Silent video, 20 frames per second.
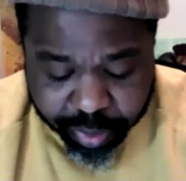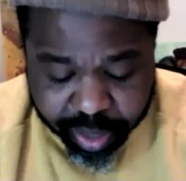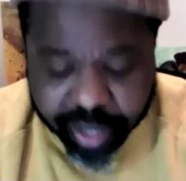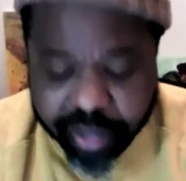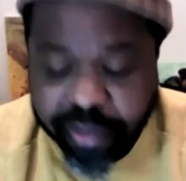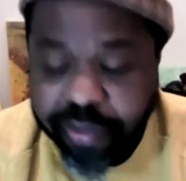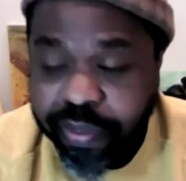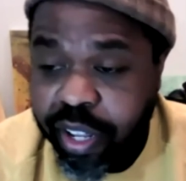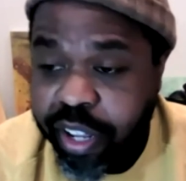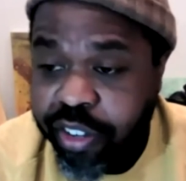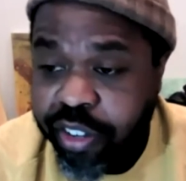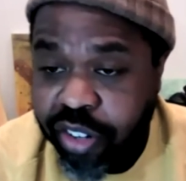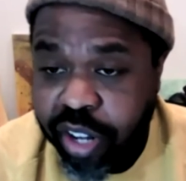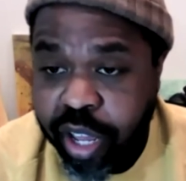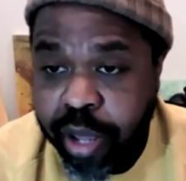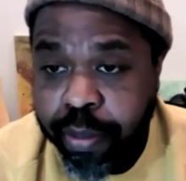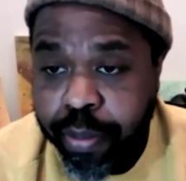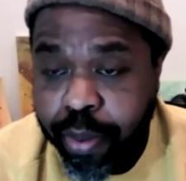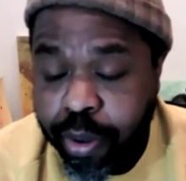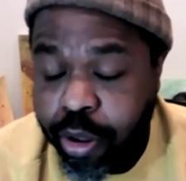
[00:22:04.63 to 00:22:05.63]
his flesh
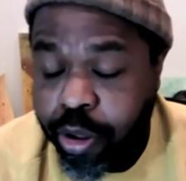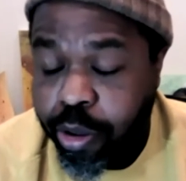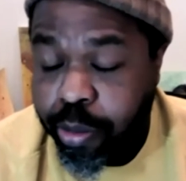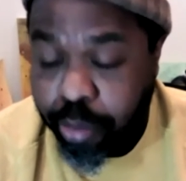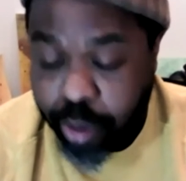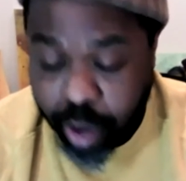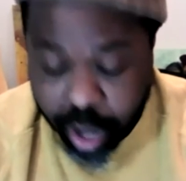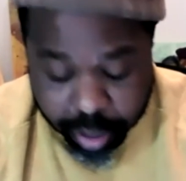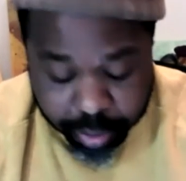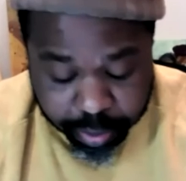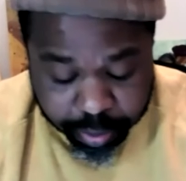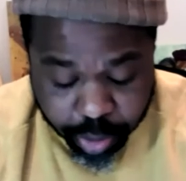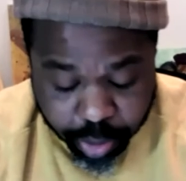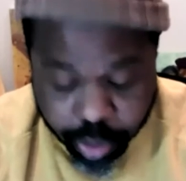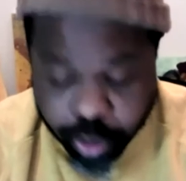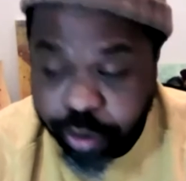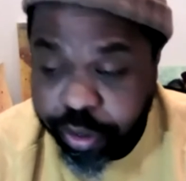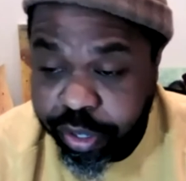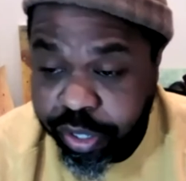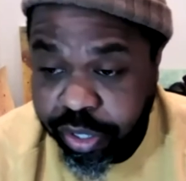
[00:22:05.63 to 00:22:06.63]
now
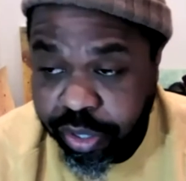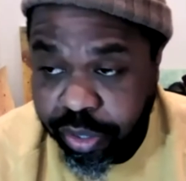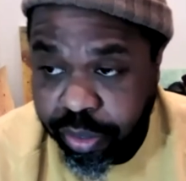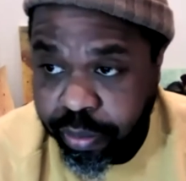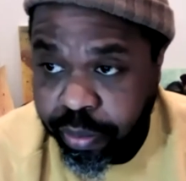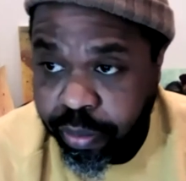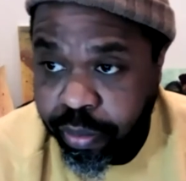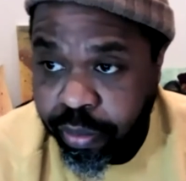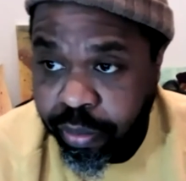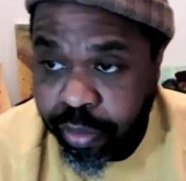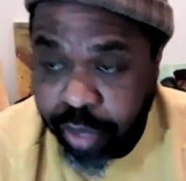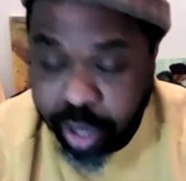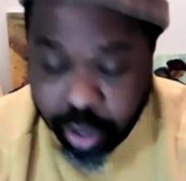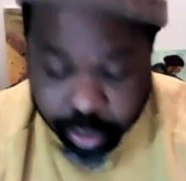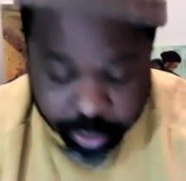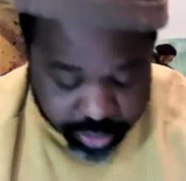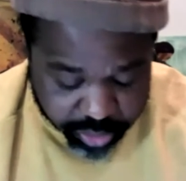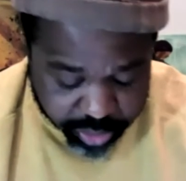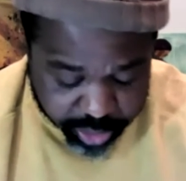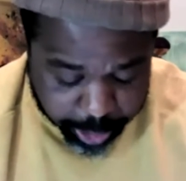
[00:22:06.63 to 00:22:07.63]
porous,
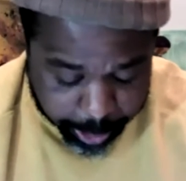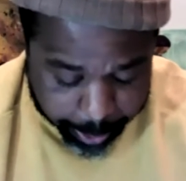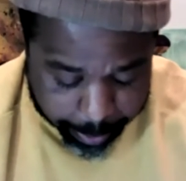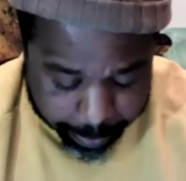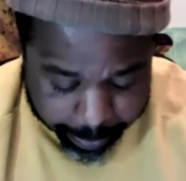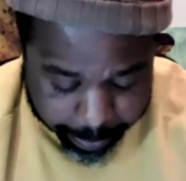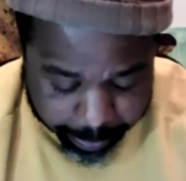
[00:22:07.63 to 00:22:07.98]
ghostly.